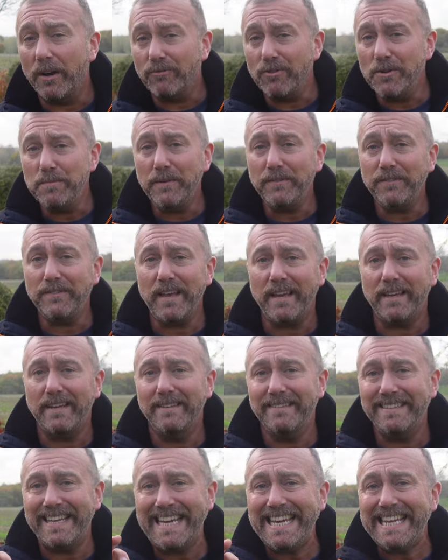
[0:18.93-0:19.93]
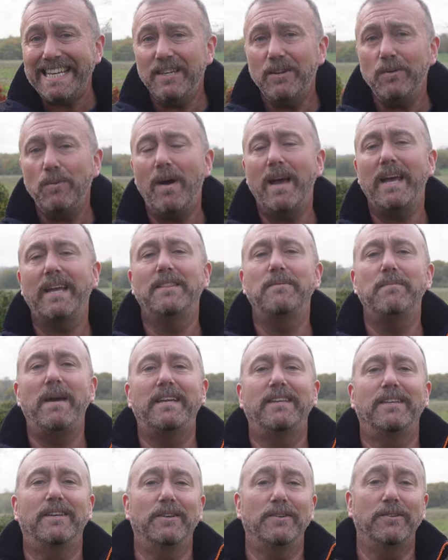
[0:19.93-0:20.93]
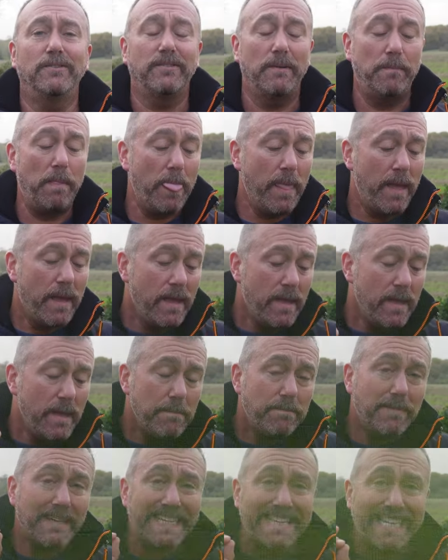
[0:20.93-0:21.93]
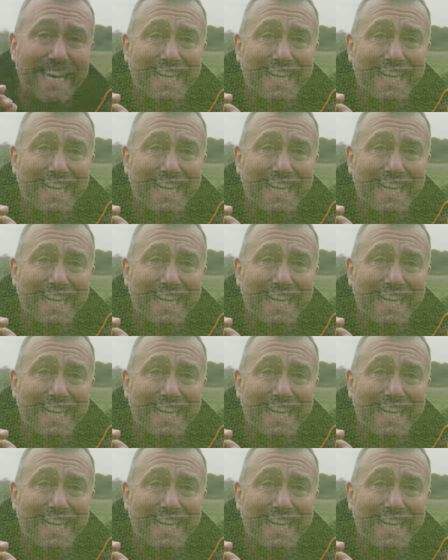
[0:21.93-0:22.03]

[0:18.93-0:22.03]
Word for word: group of settings hidden away in the menus. But